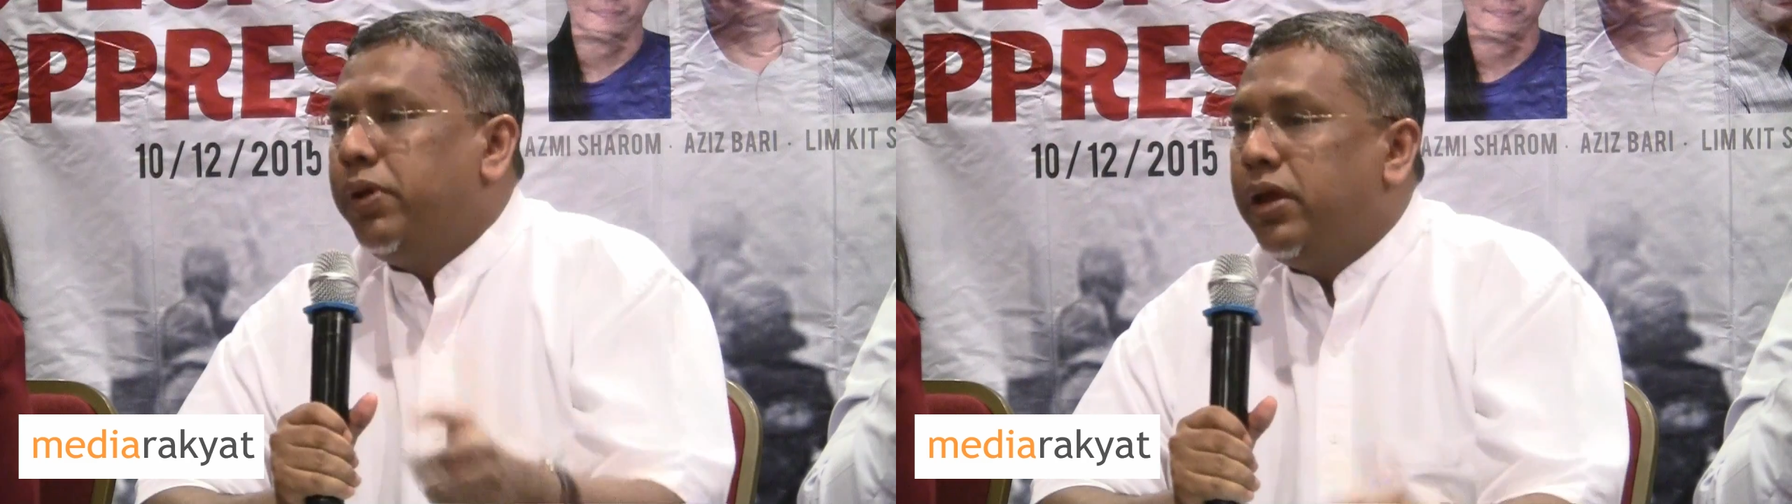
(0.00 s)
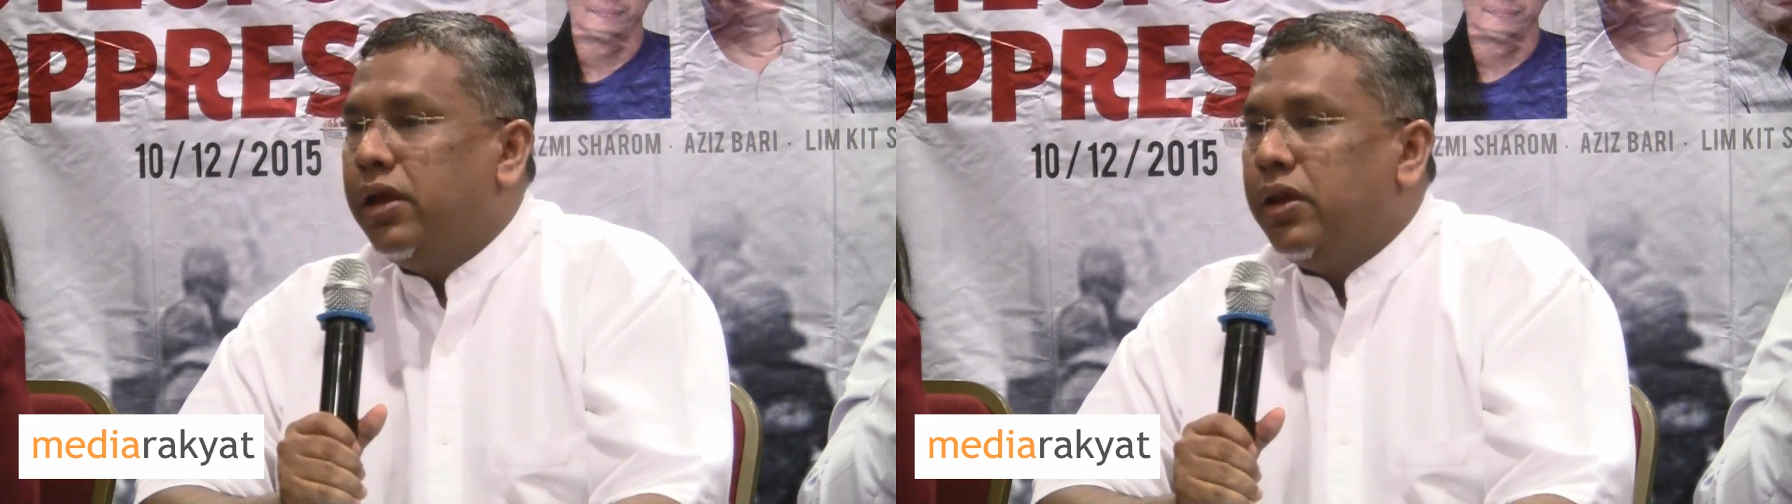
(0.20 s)

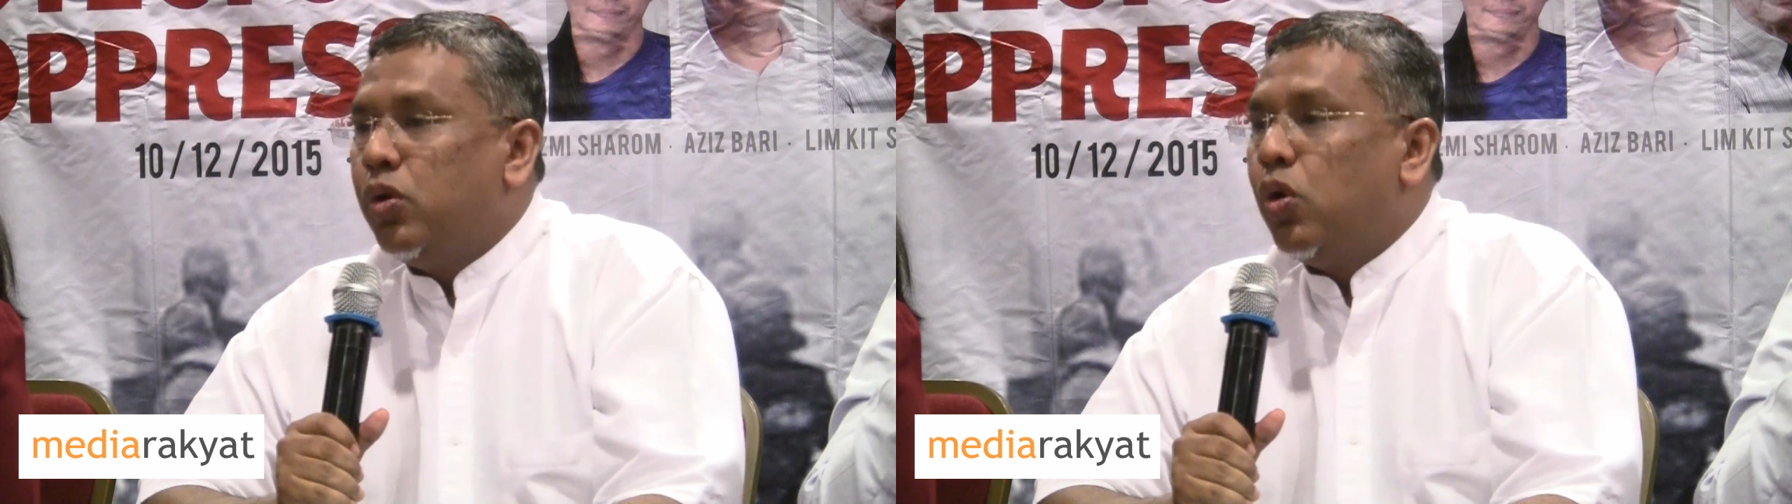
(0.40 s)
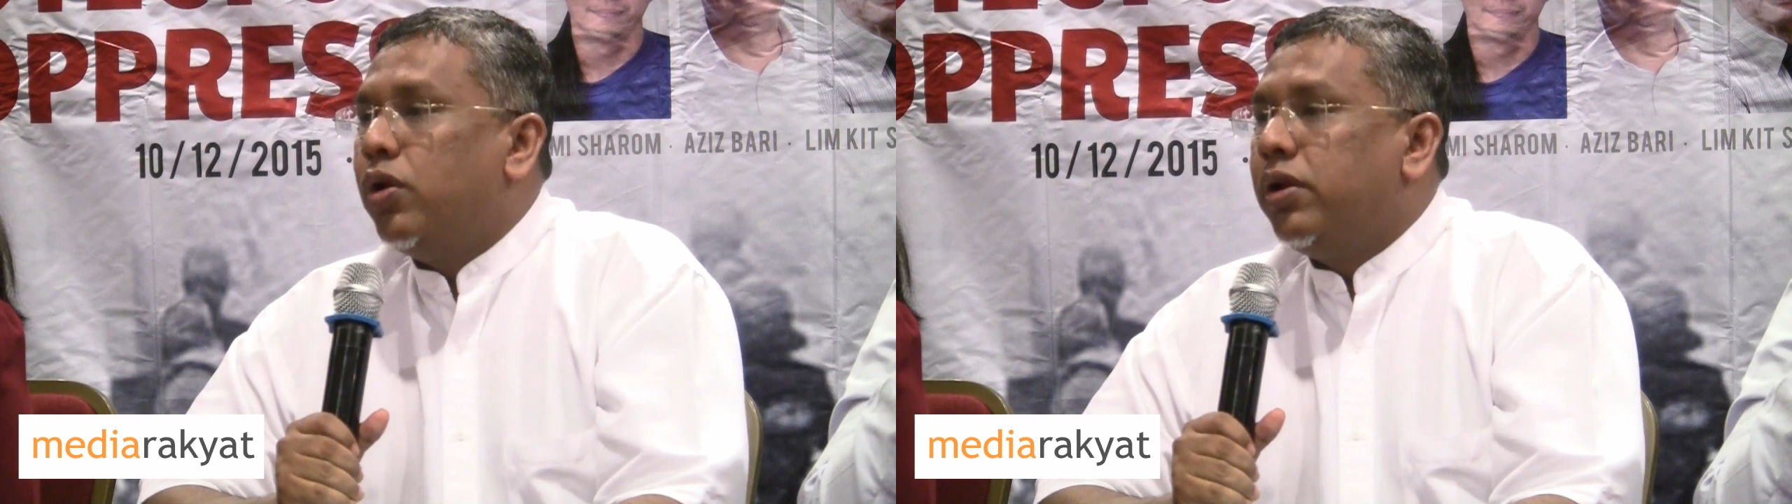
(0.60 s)
be
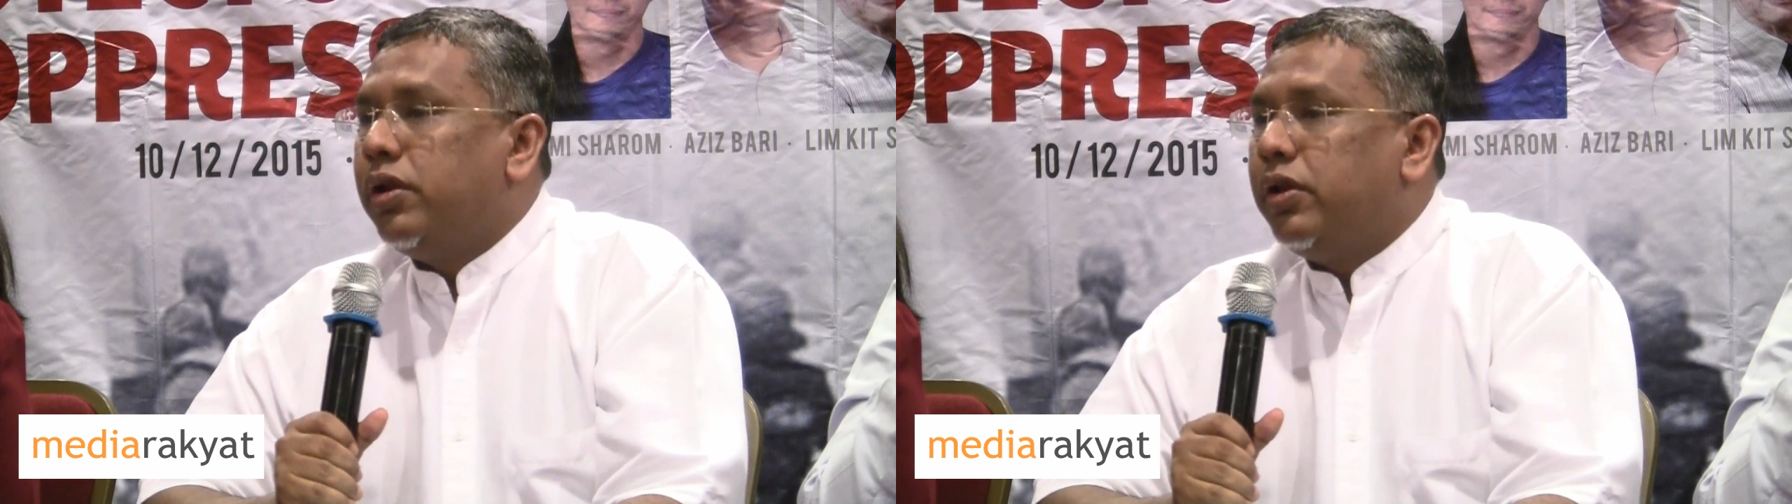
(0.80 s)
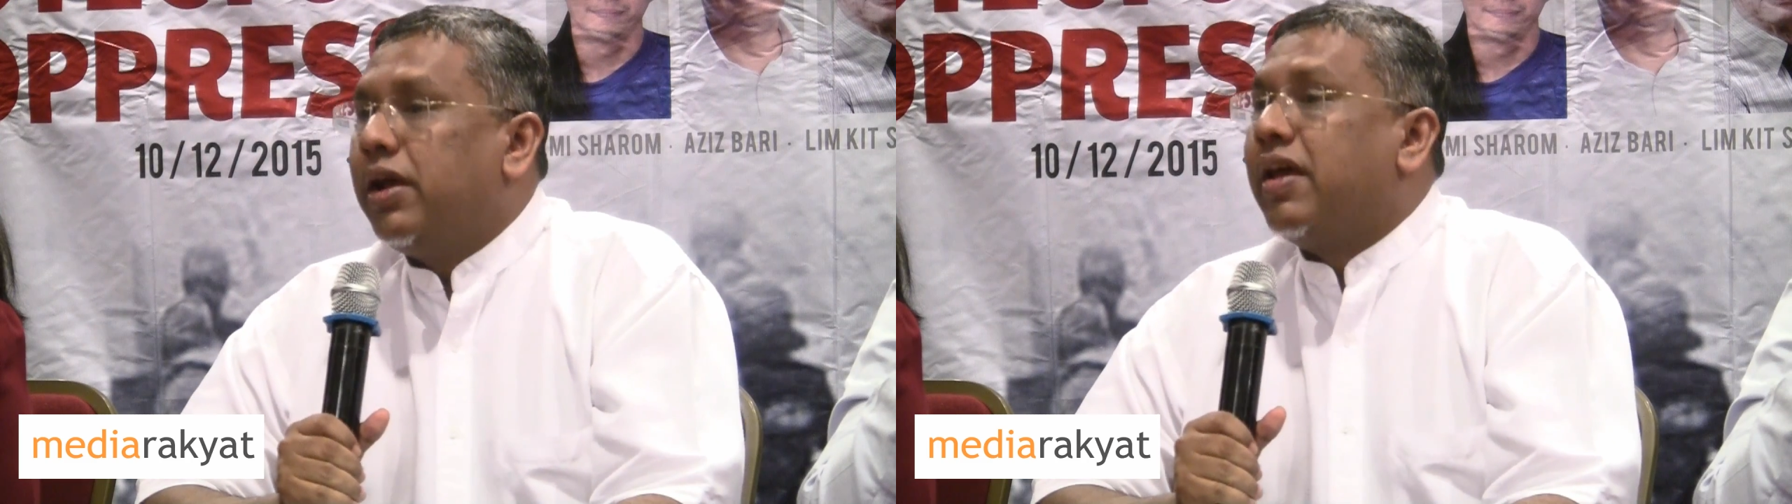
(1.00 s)

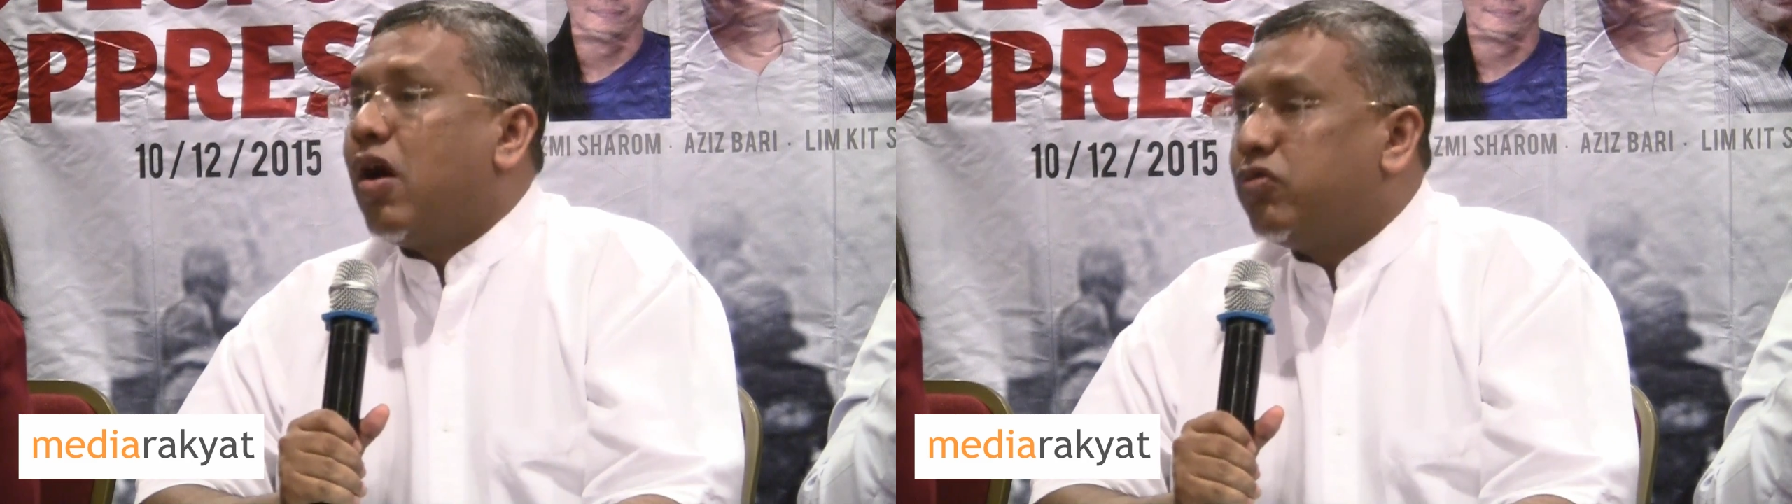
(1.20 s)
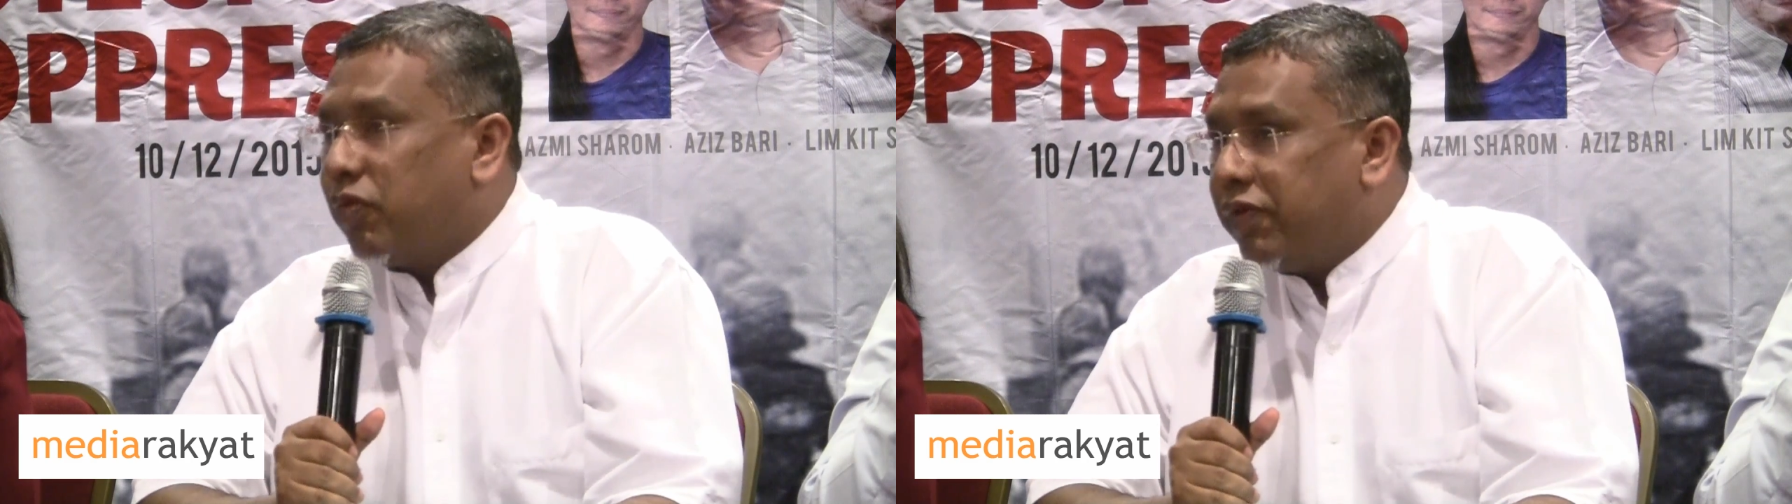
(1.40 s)
known the
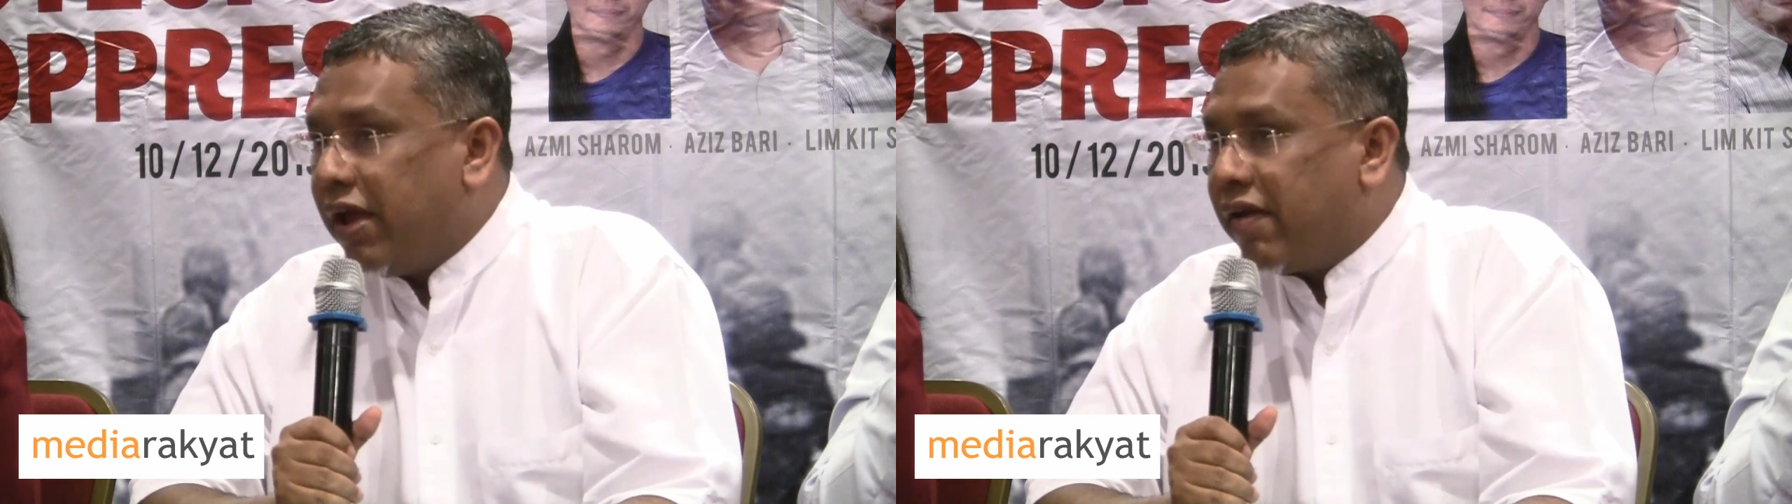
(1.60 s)
grounds of the